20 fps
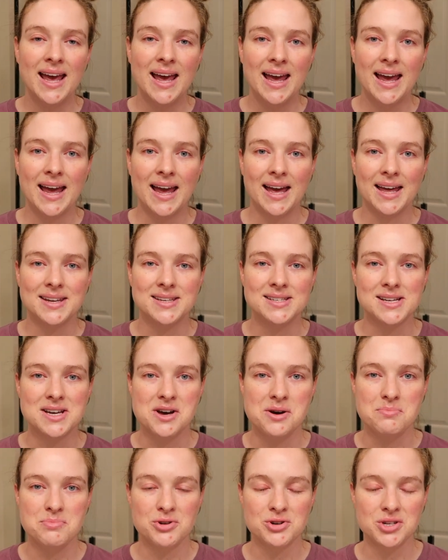And
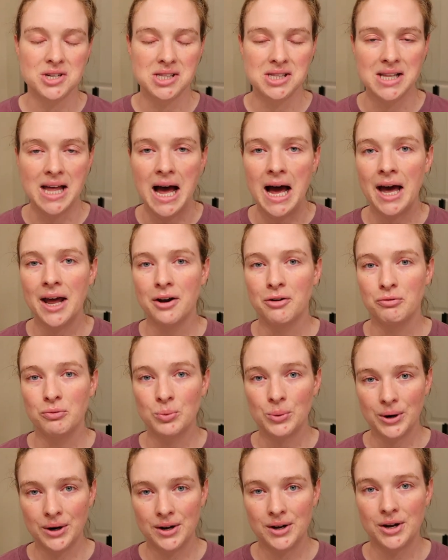there's a lot of
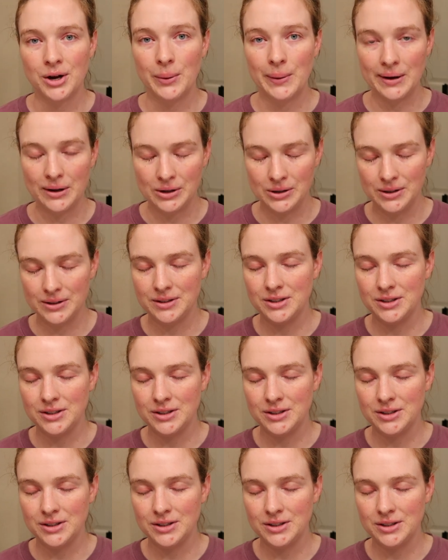work going on.